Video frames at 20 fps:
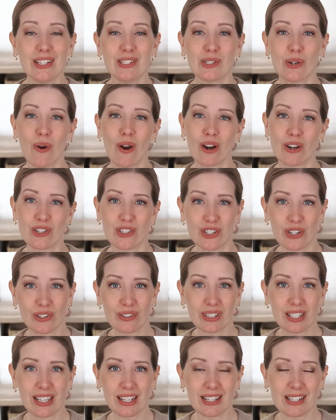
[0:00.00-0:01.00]
So
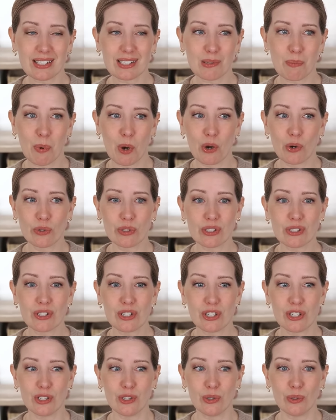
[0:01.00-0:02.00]
Argireline is supposed
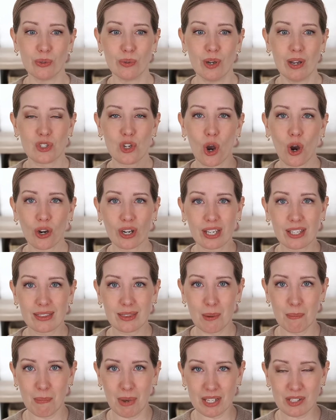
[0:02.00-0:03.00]
to
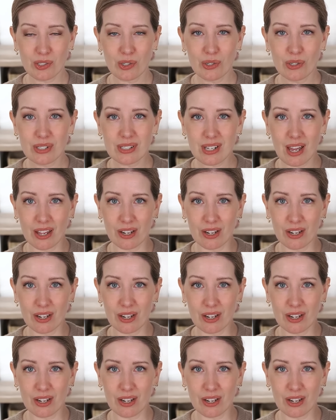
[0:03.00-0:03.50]
target the muscles